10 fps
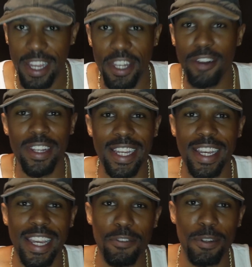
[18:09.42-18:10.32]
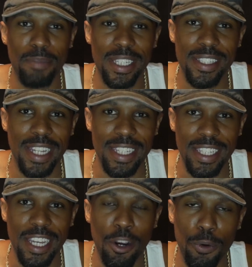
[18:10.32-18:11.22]
No nigga ever admits to that
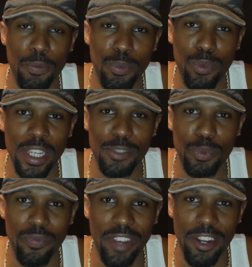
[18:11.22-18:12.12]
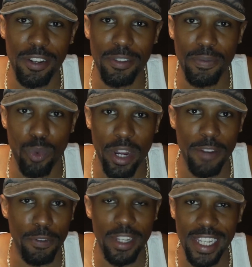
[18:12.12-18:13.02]
shit. Or it's very
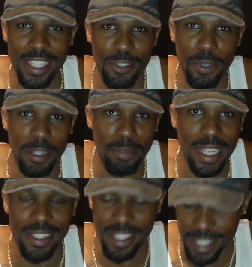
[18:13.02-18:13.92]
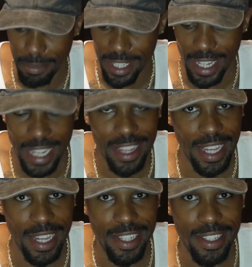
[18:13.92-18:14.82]
rare for niggas to admit something like
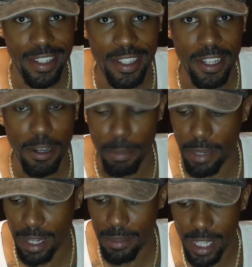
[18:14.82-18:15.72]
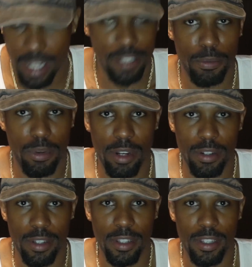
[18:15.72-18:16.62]
that. But I'm telling you, bro,
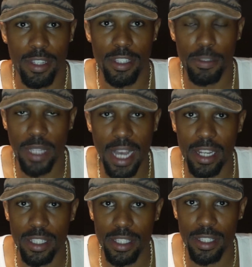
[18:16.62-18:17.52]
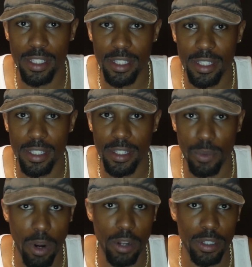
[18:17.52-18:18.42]
just be honest. It
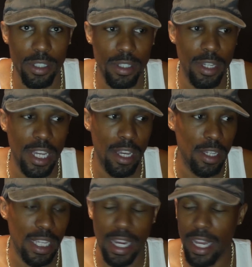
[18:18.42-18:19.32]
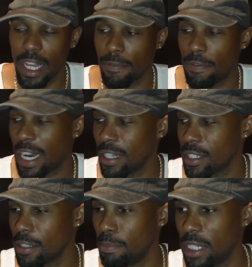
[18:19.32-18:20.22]
works. Yeah, I got like 5,
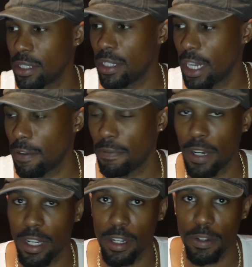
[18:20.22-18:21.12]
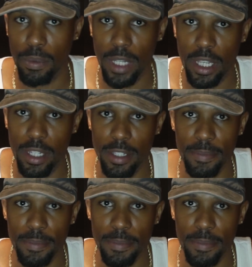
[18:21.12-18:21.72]
6 bitches that I fuck every week.